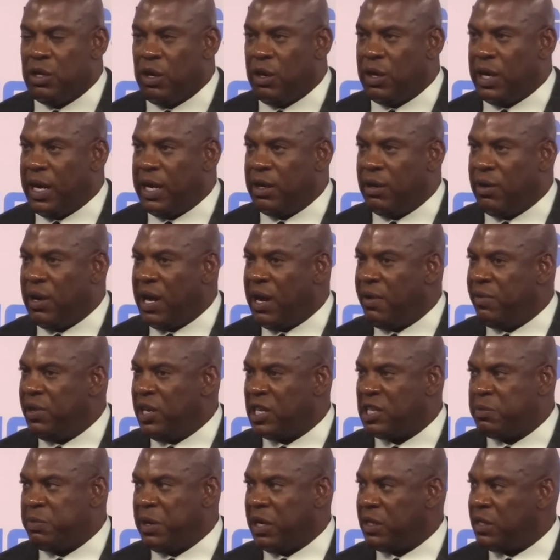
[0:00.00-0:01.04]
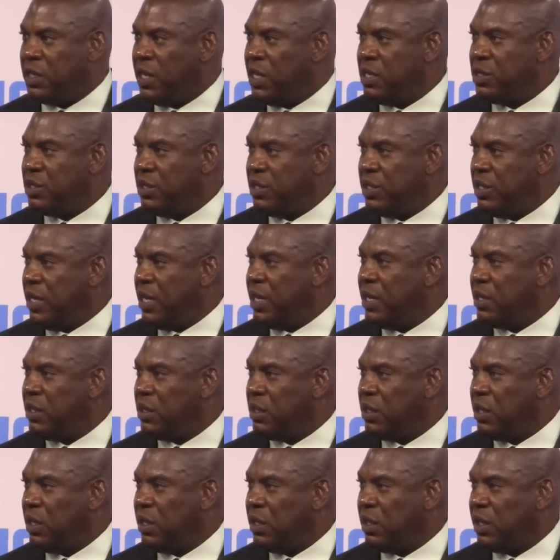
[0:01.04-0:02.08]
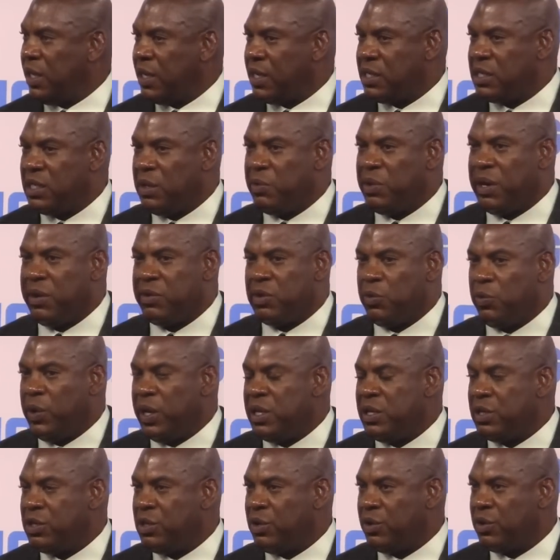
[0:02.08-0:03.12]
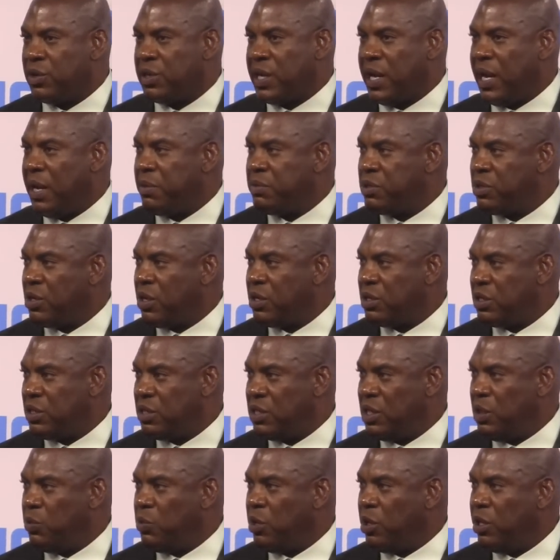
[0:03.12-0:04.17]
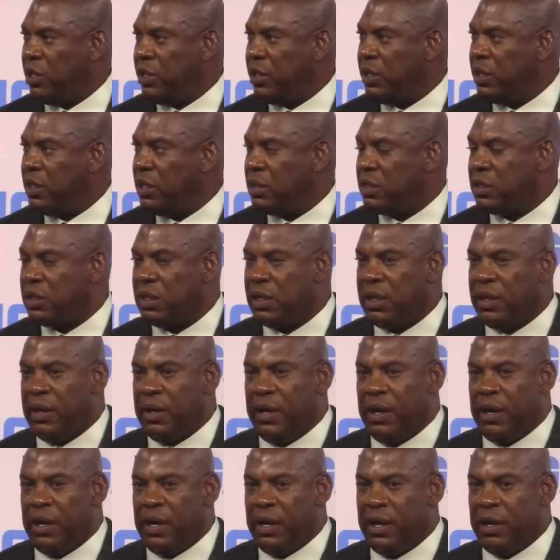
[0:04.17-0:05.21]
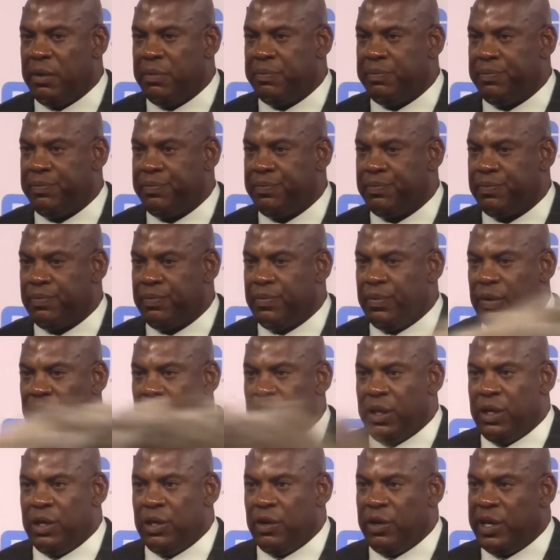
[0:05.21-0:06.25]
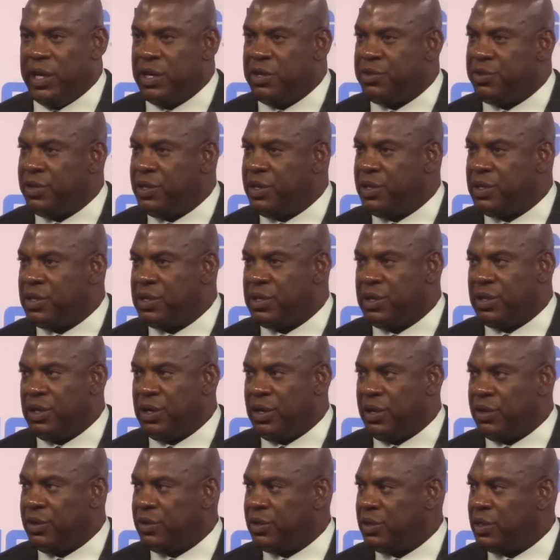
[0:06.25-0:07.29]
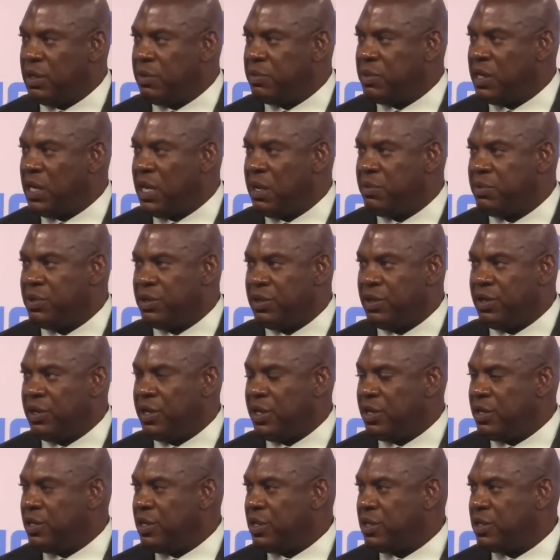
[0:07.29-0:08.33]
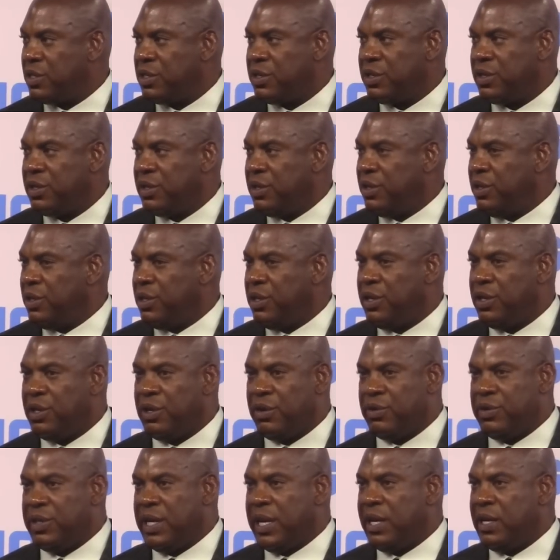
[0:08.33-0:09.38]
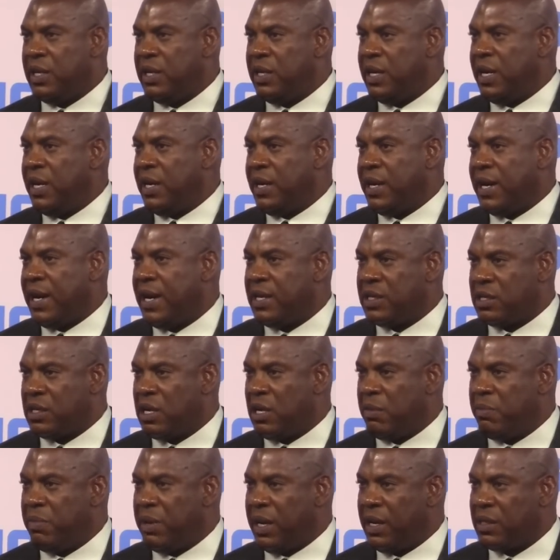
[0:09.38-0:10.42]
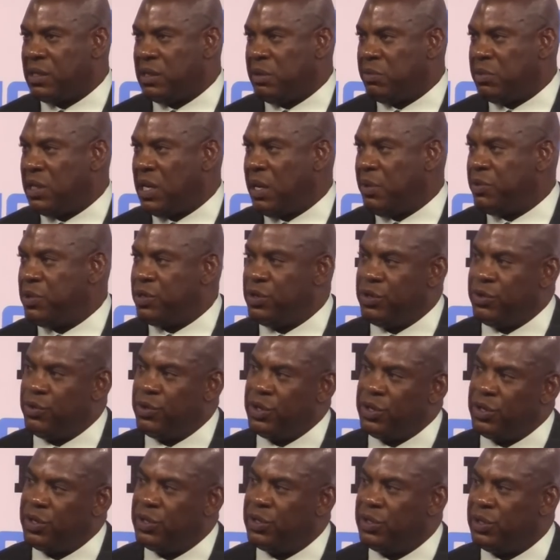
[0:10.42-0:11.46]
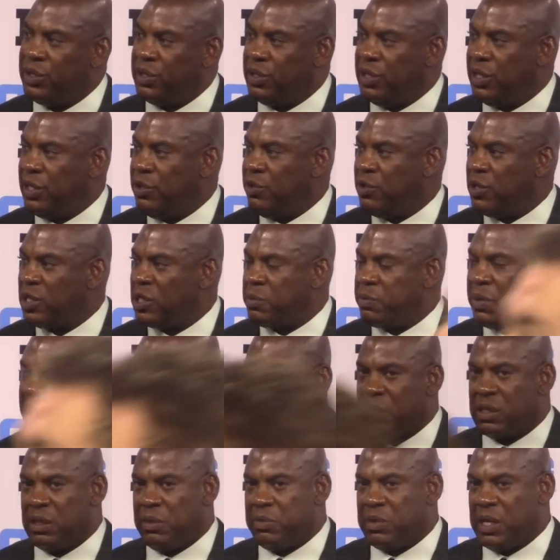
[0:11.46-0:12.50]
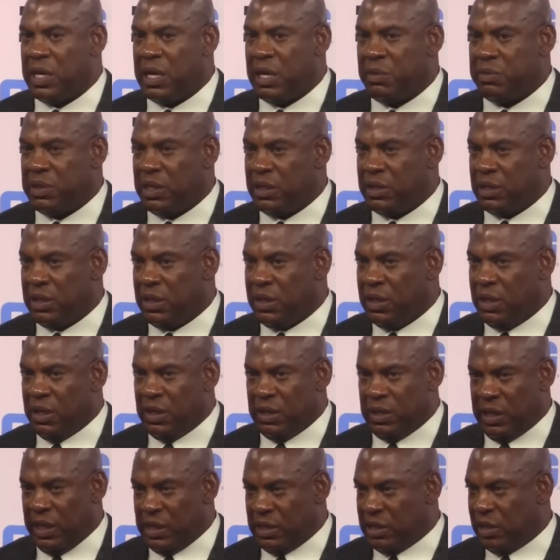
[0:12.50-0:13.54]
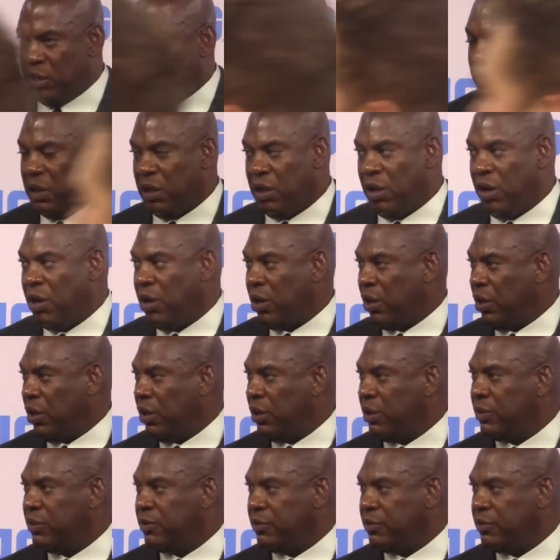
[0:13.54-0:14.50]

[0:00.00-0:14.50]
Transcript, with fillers: No, I don't have an expectation yet. Like I said, we have to wait until camp starts to see where he is. Um, you know, injuries. You know, sometimes you know they're just you know day to day. Guys come back sometimes sooner than you expect. Sometimes it takes a little bit longer.